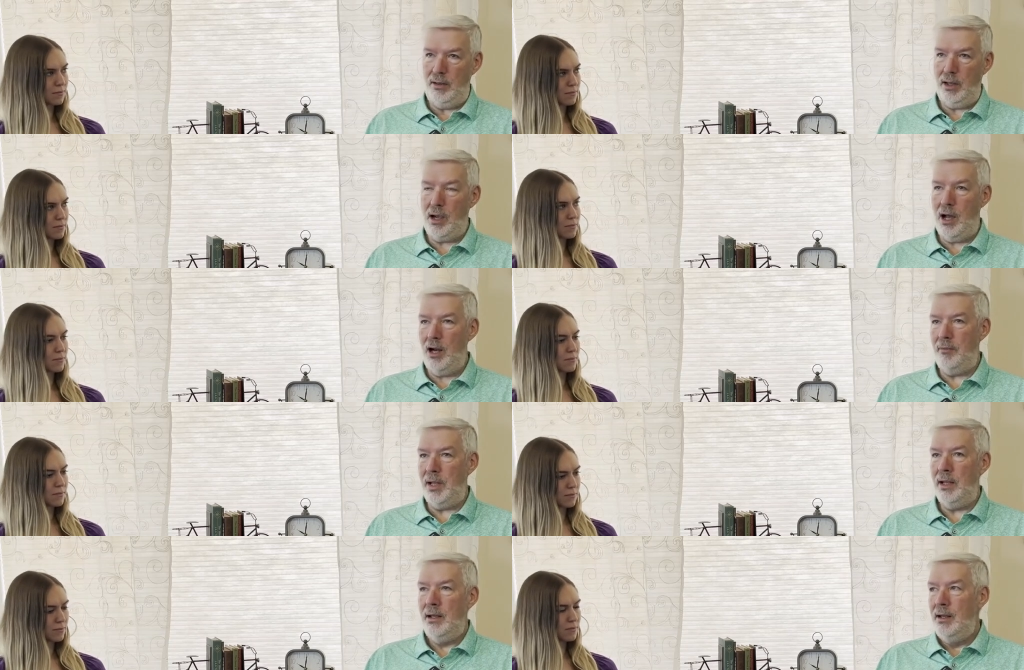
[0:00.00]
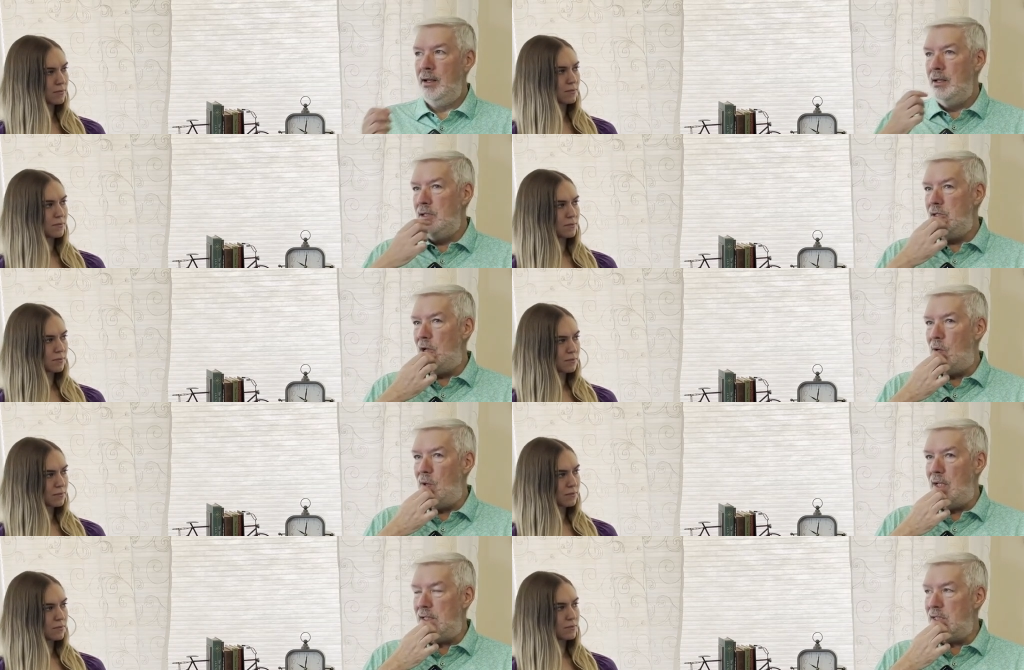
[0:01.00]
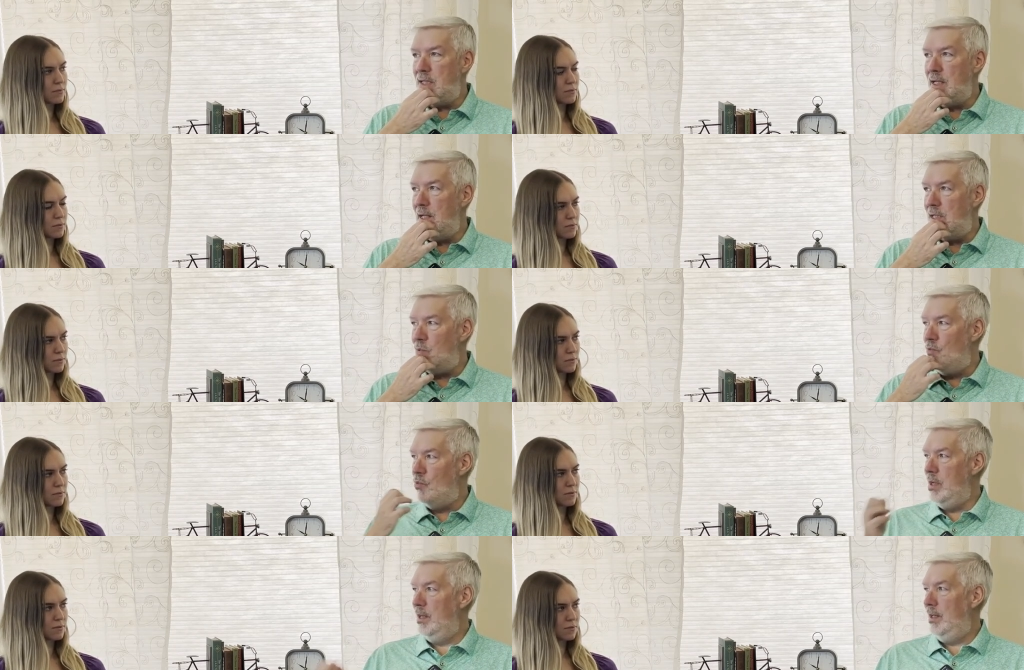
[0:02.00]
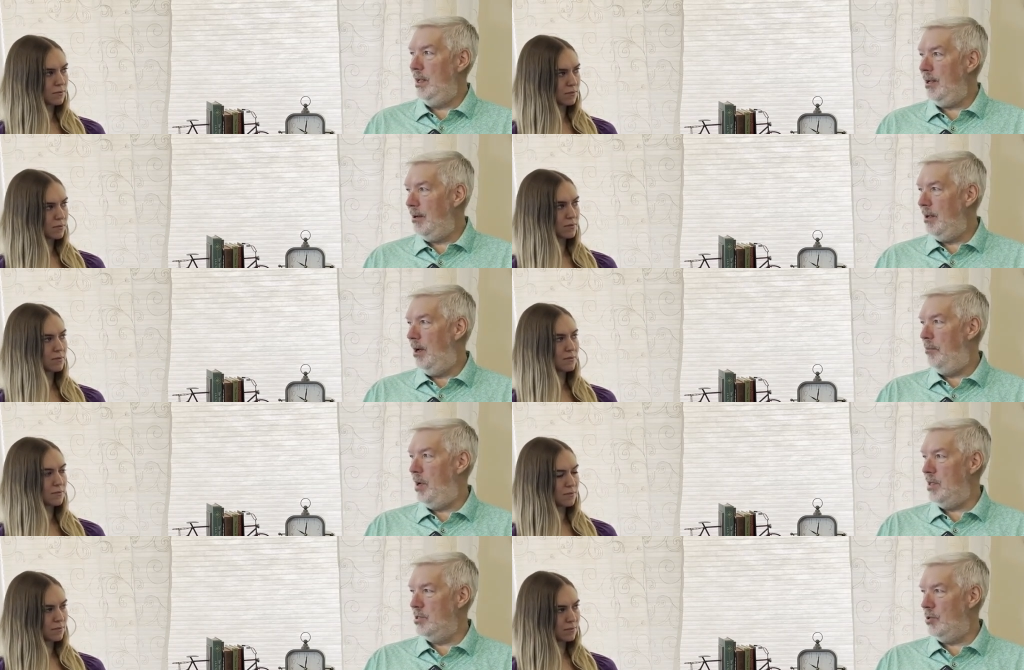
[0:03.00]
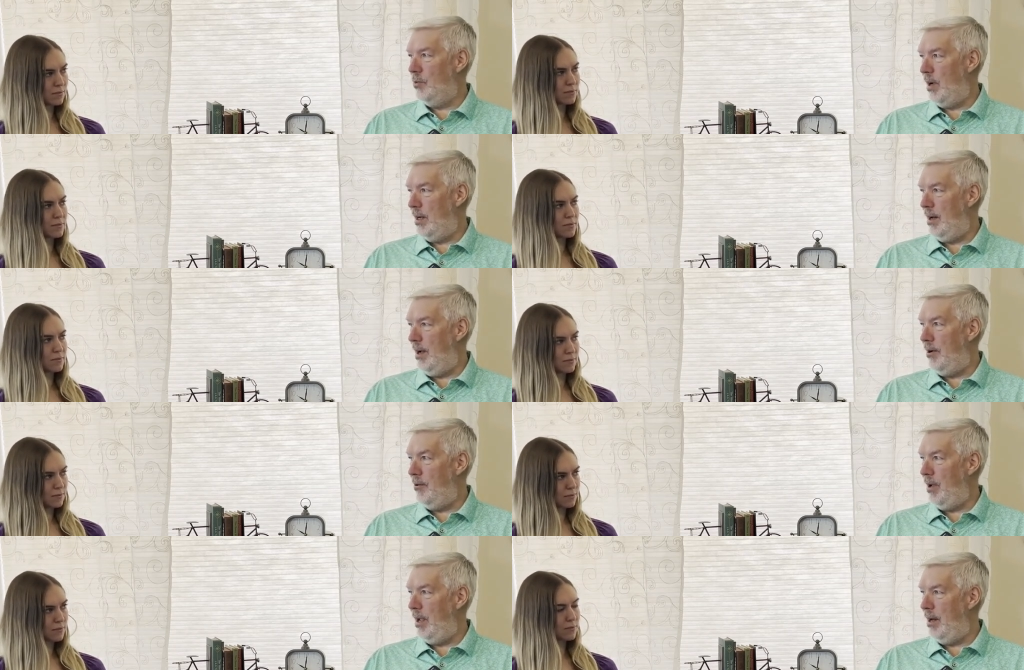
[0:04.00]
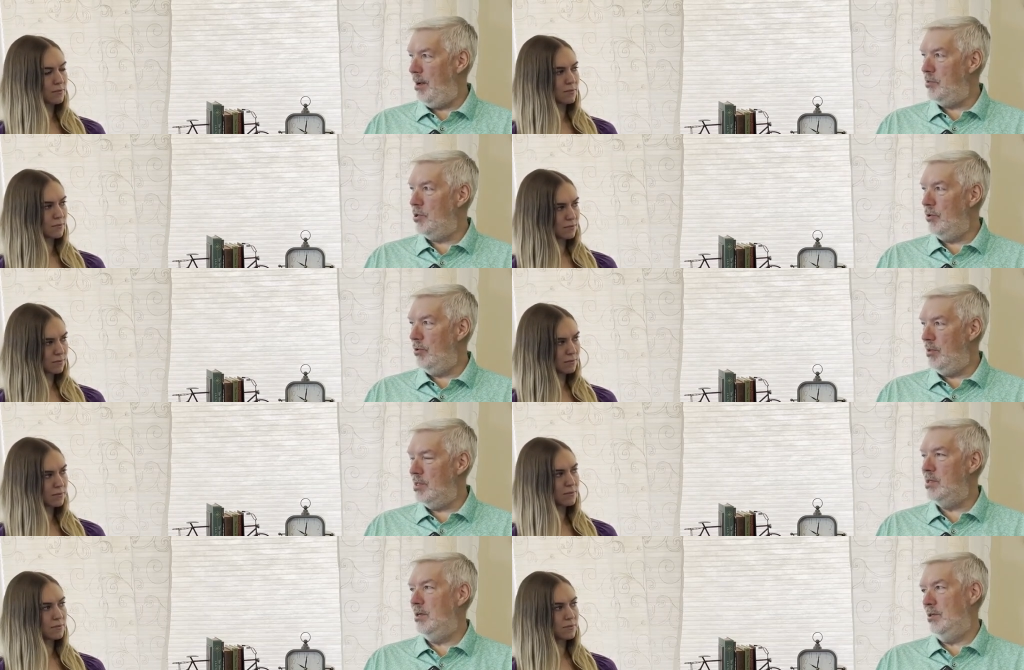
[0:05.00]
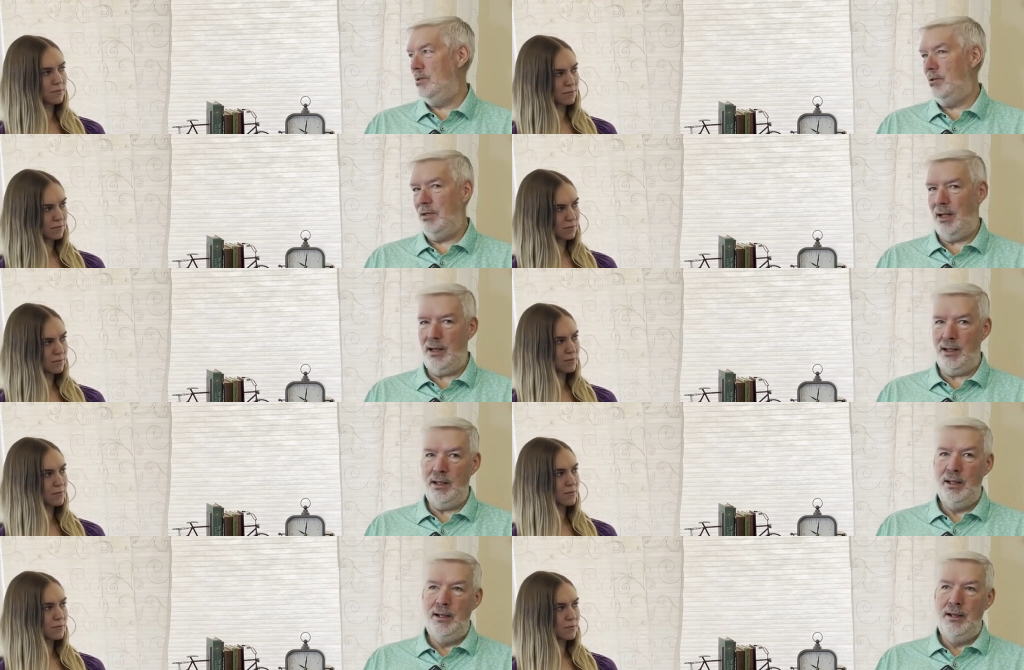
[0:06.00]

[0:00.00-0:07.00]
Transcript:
Speaker 1: in the economy. So it's it's really a puzzle right now, and I'm sure this additional data